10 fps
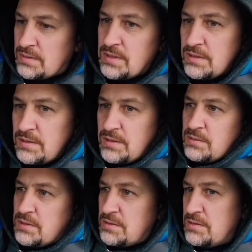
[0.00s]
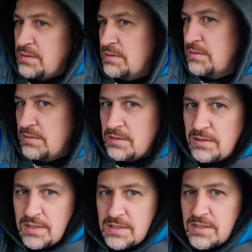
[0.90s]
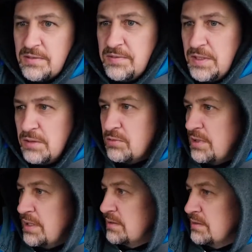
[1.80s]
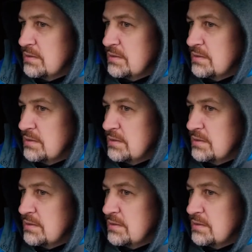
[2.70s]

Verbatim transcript: I don't know. This just doesn't feel right.